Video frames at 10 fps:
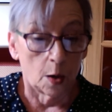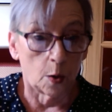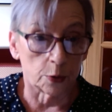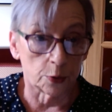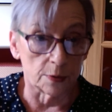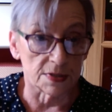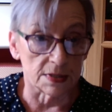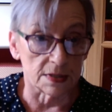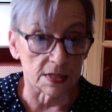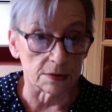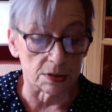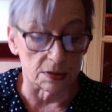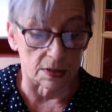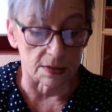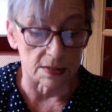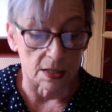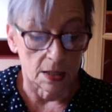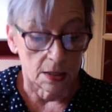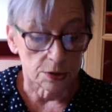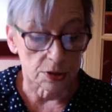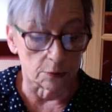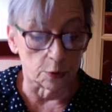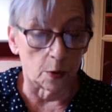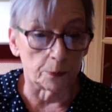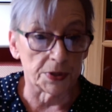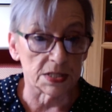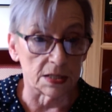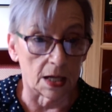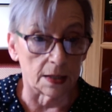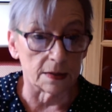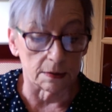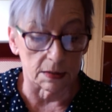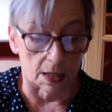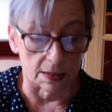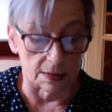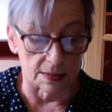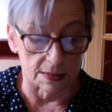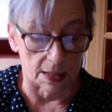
or who is indigenous shall not be denied the right,